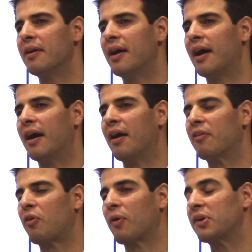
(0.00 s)

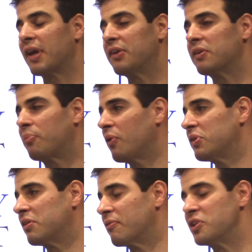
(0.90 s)
Of course, I
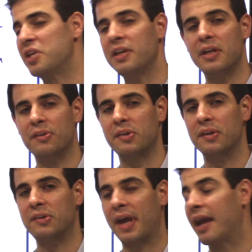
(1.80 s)
suppose the Virginians
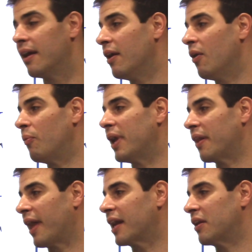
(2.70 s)
could say we
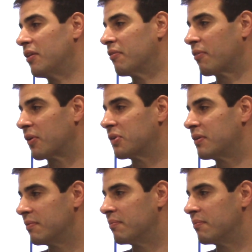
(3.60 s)
elected the first